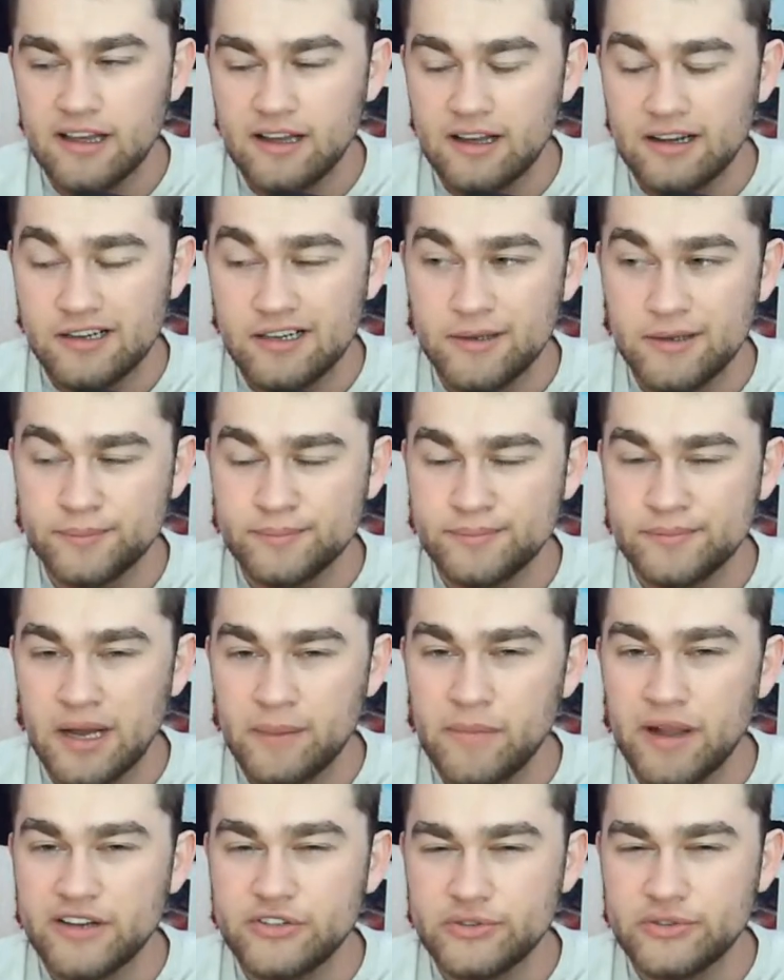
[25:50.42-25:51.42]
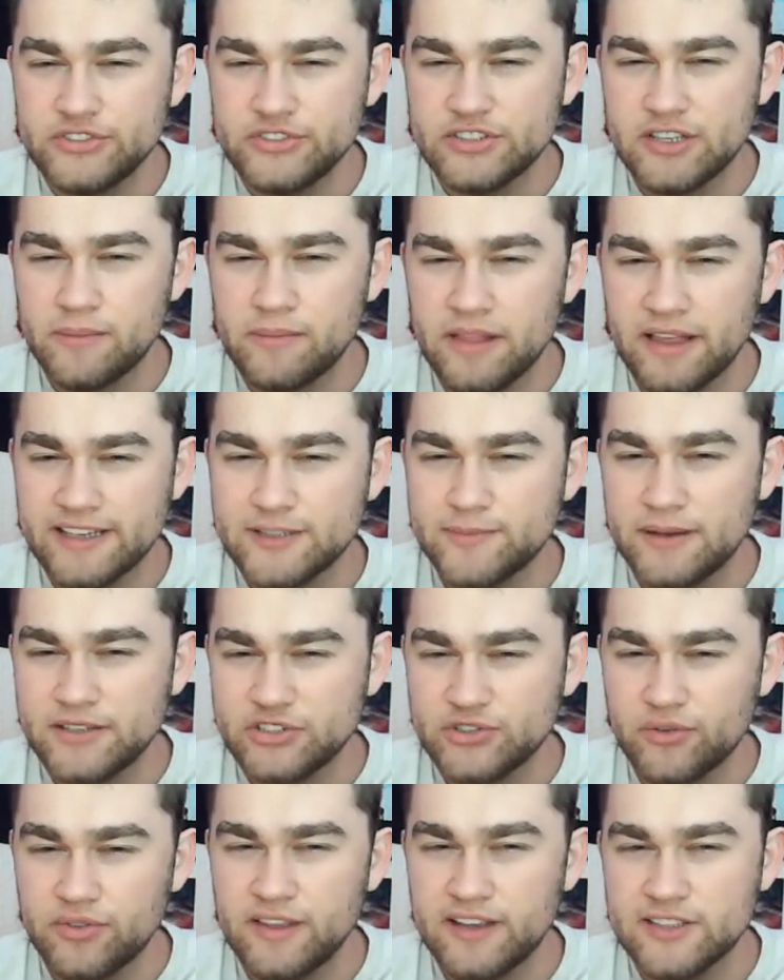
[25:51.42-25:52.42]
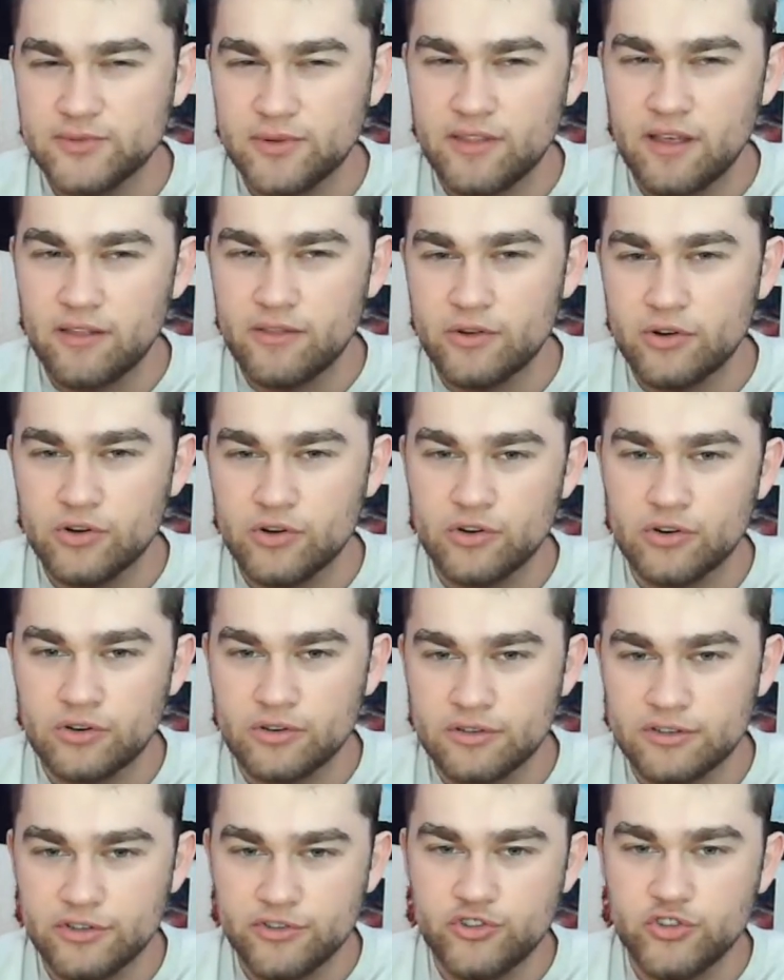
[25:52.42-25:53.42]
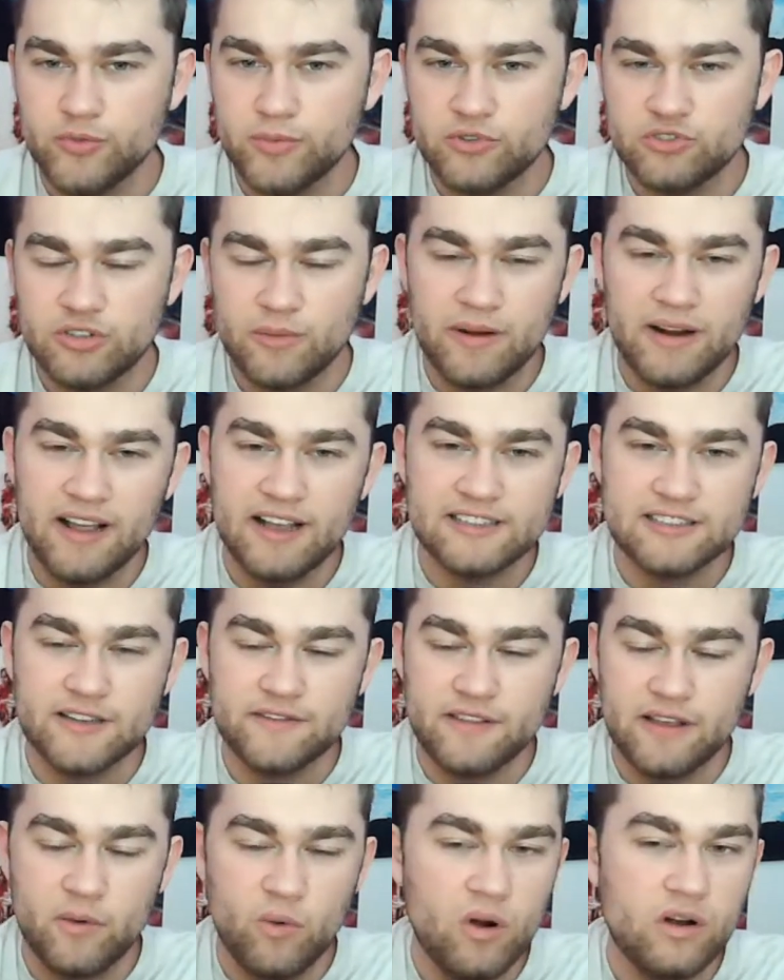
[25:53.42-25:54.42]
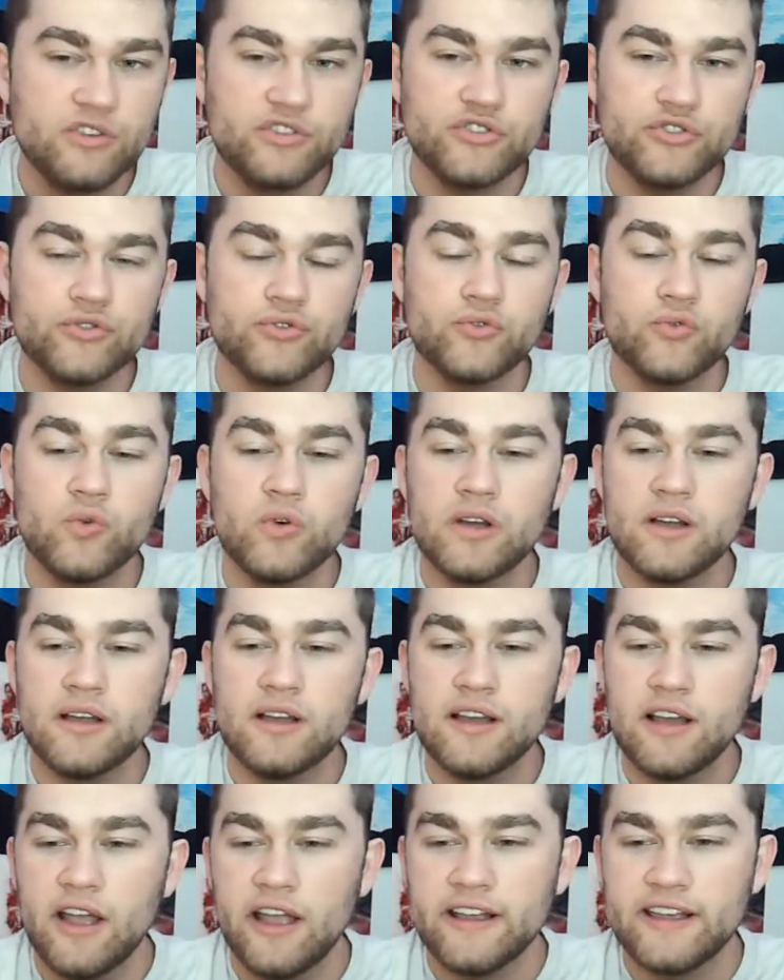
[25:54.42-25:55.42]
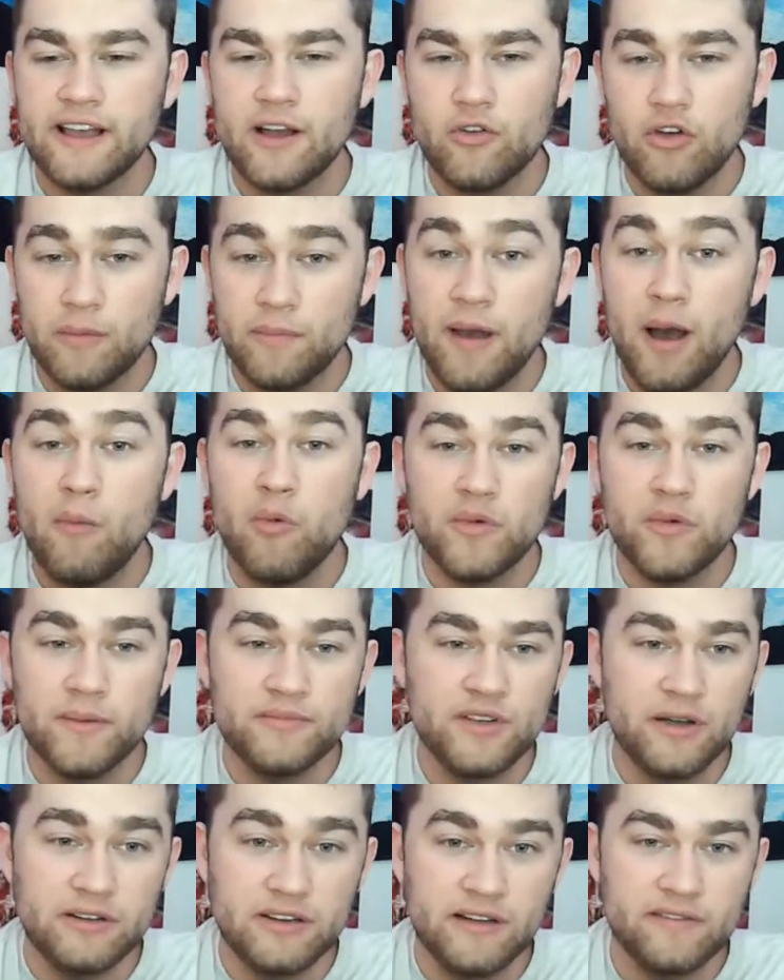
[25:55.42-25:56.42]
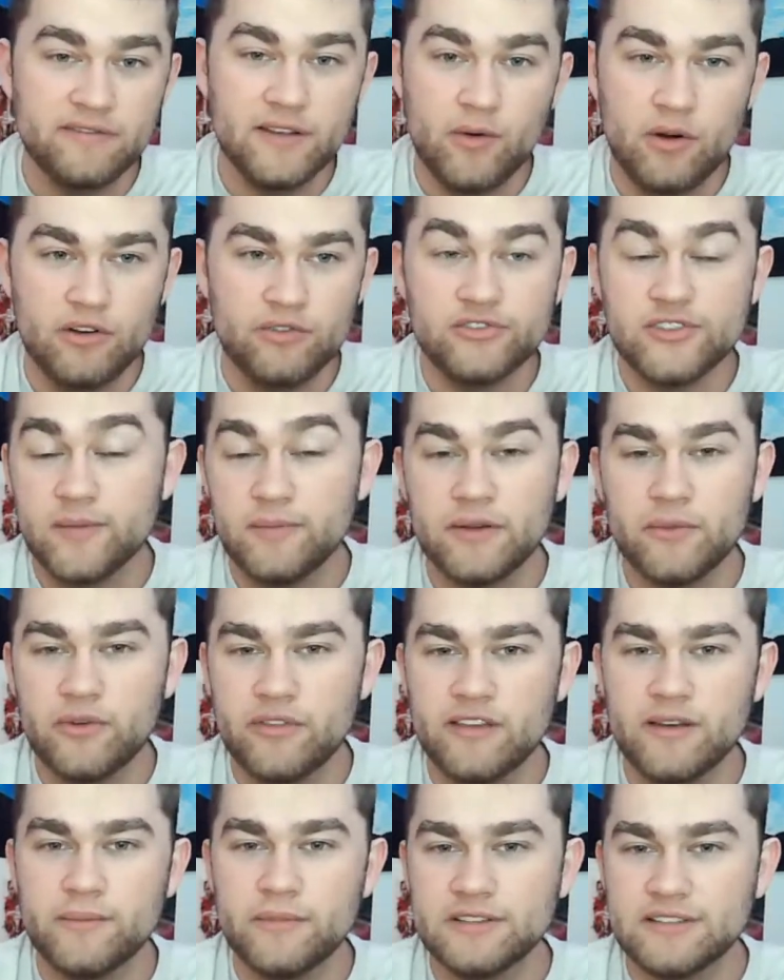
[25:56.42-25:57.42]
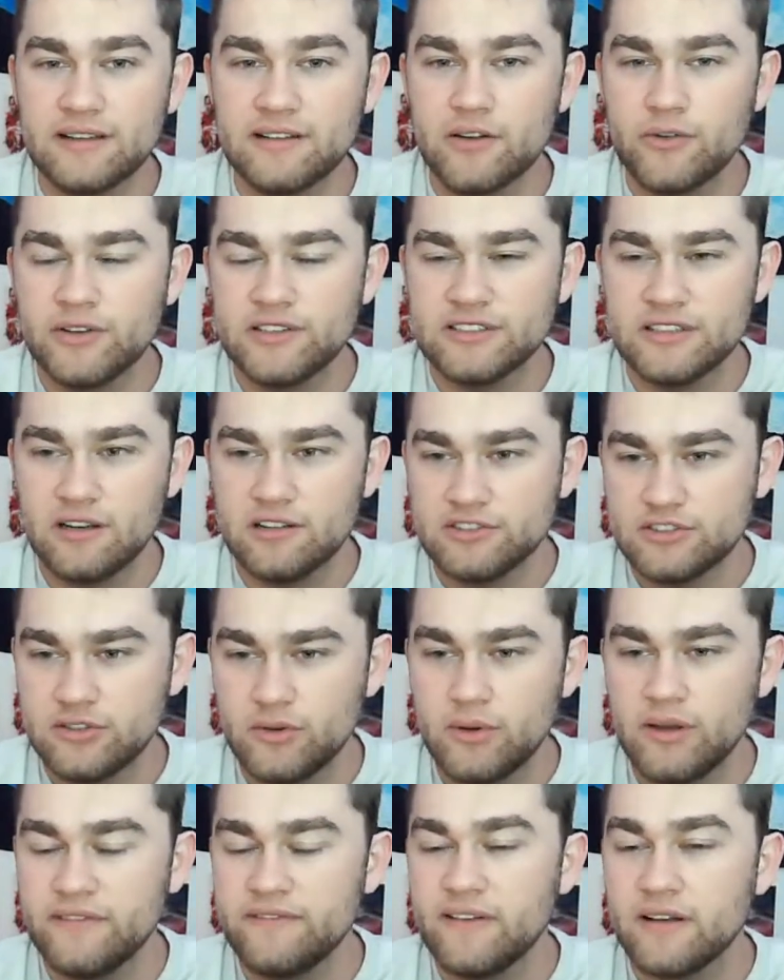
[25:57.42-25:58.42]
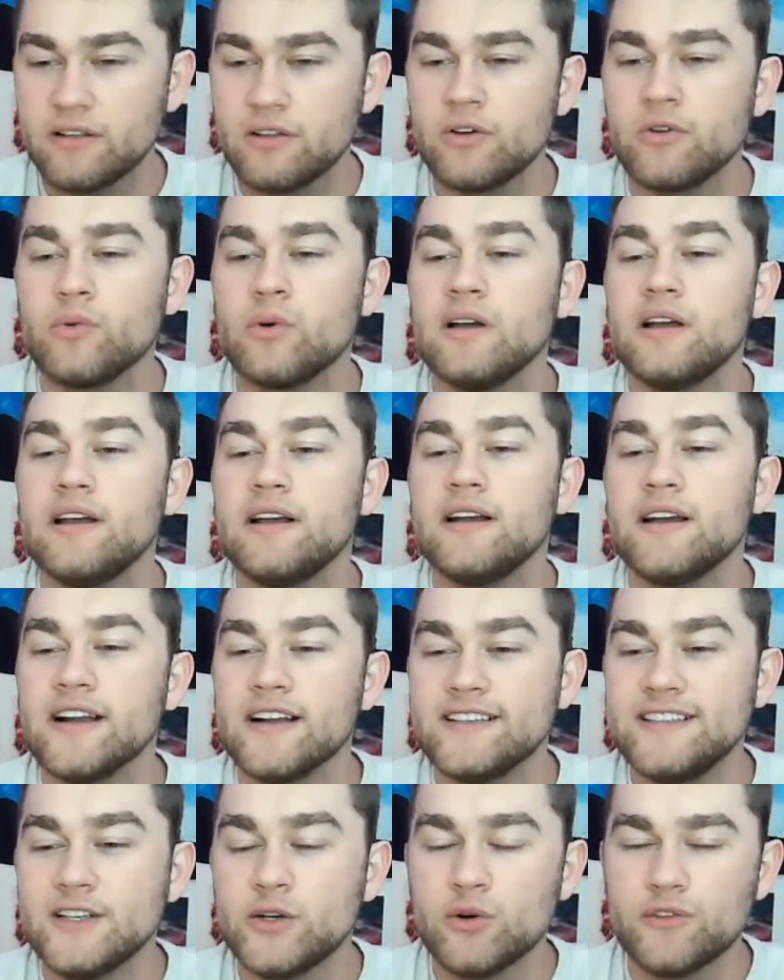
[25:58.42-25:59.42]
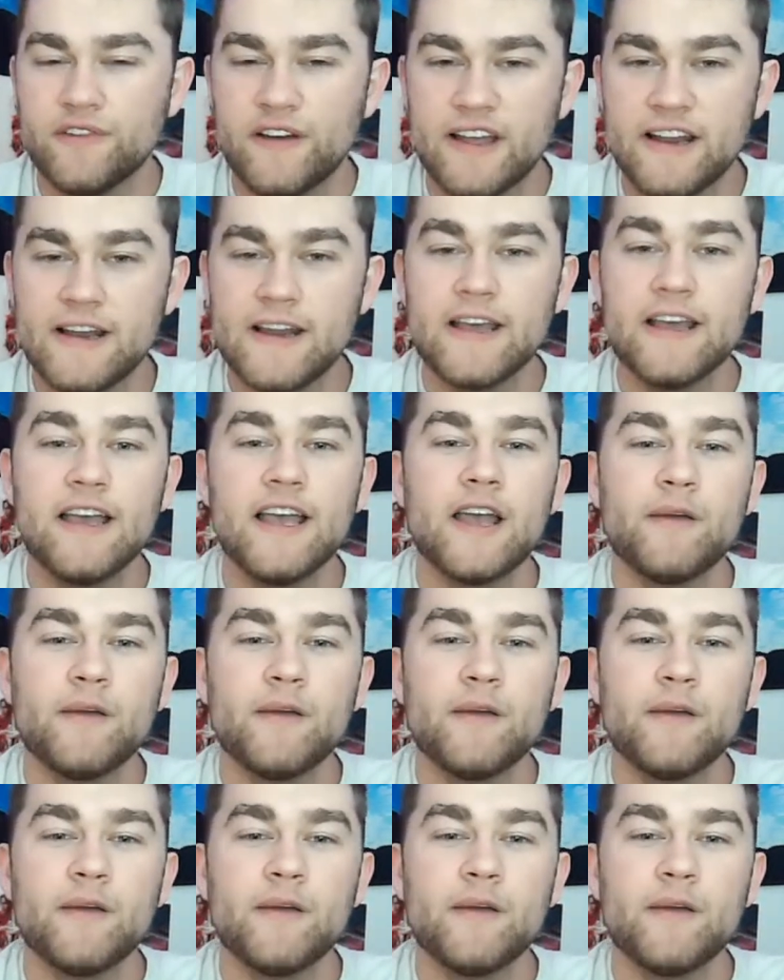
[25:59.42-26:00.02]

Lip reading: I might do some like special things with other YouTubers. I might ask if they want to hang out. Like Palpable Memes, I definitely want to do something with him because I know he's also a fellow sequel fan.